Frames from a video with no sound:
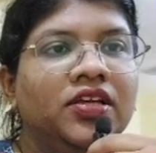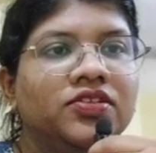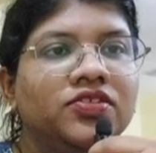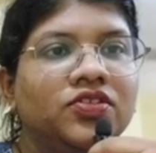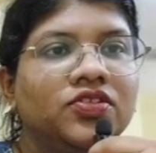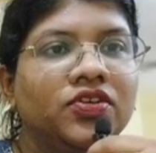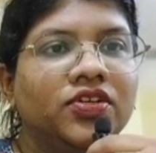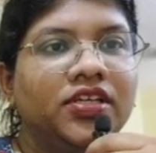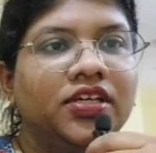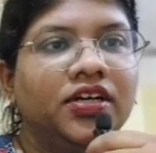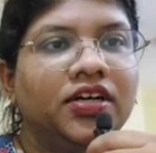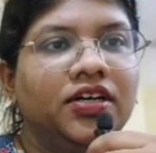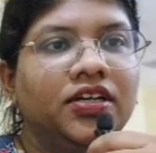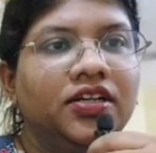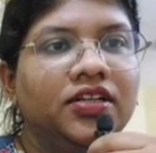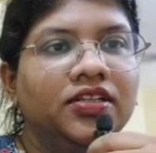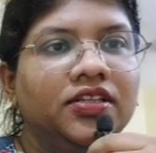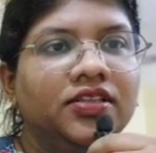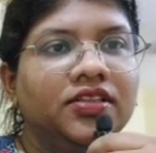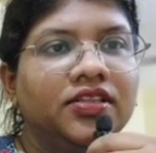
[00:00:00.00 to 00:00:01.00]
So
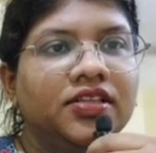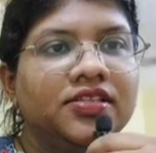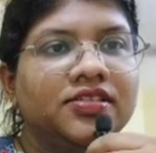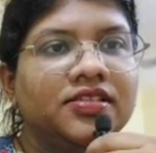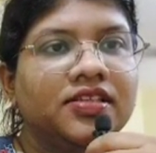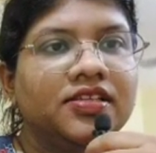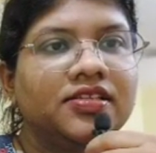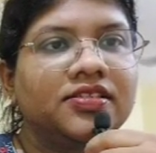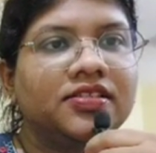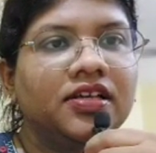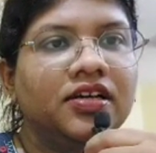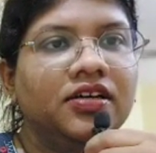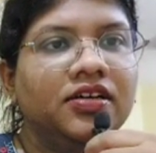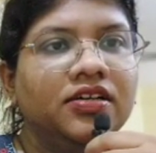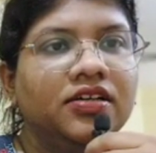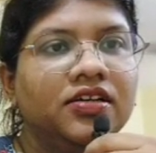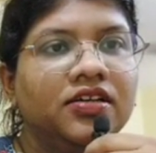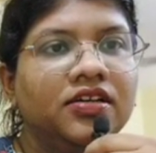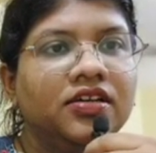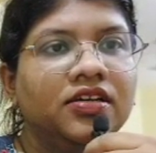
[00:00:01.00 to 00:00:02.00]
here, this is the
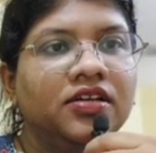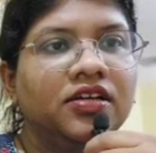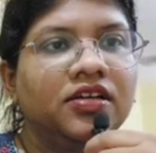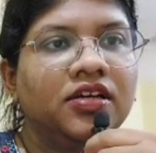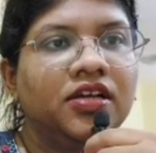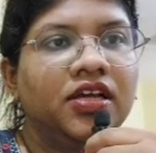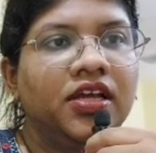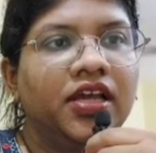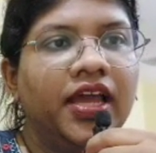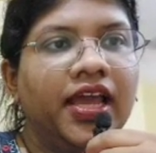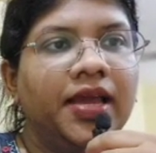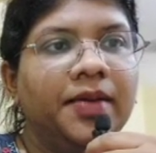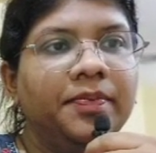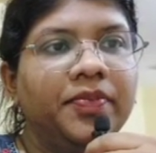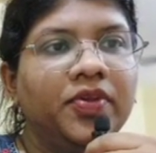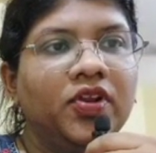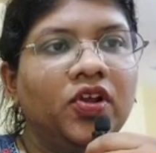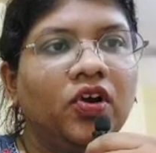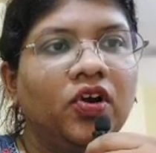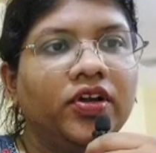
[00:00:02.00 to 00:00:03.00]

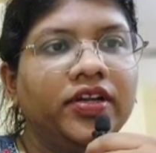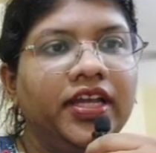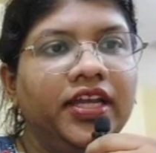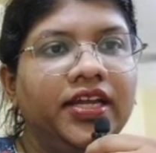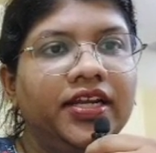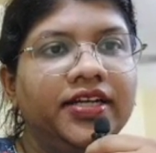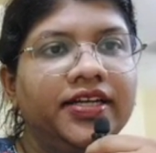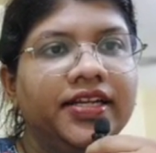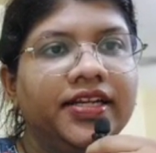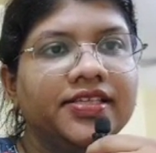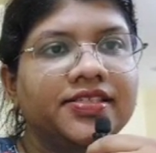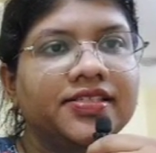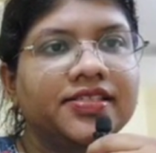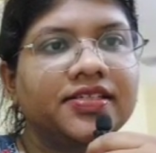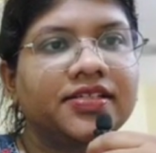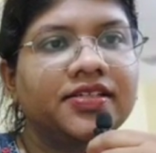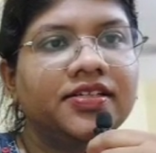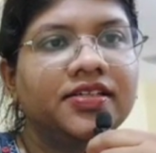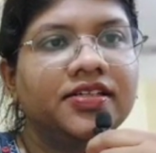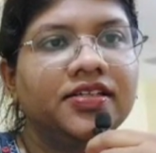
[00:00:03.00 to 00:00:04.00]
embryonic
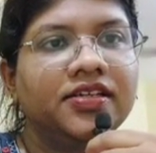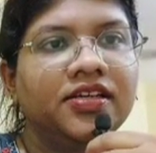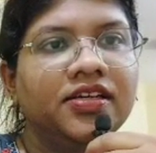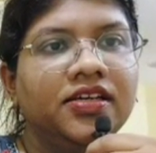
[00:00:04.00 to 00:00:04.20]
disc.